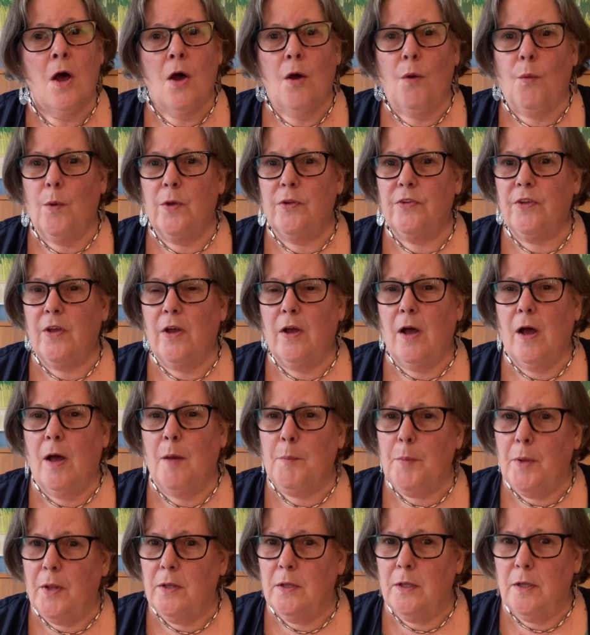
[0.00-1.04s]
was
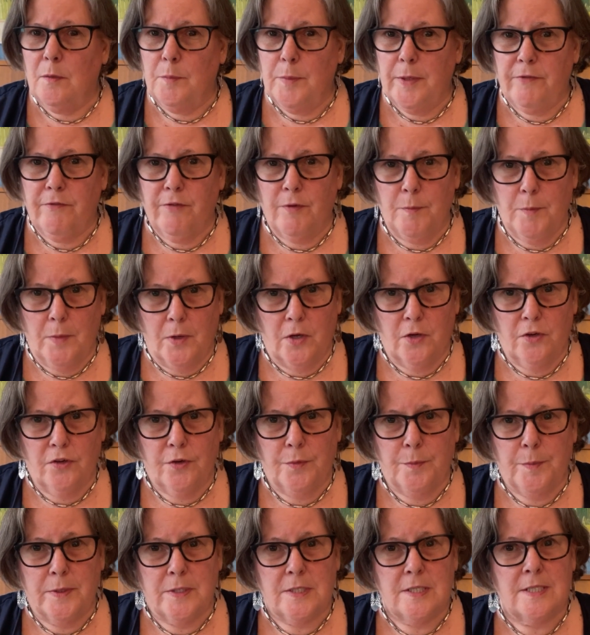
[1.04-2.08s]
up a little bit from March,
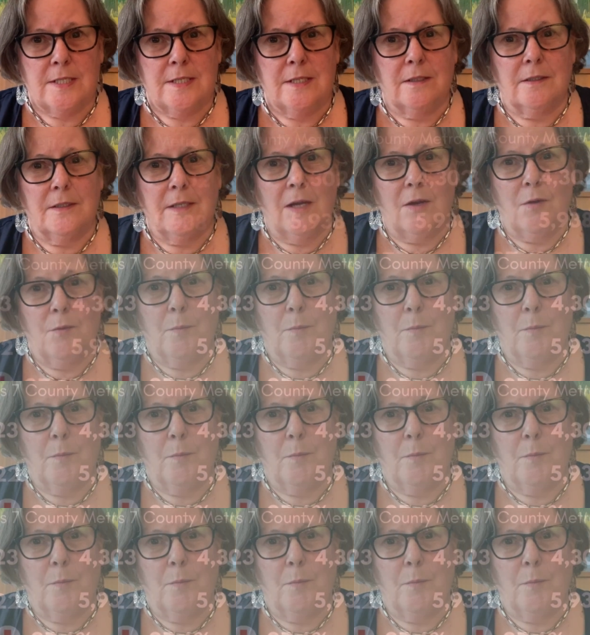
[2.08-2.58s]
but still down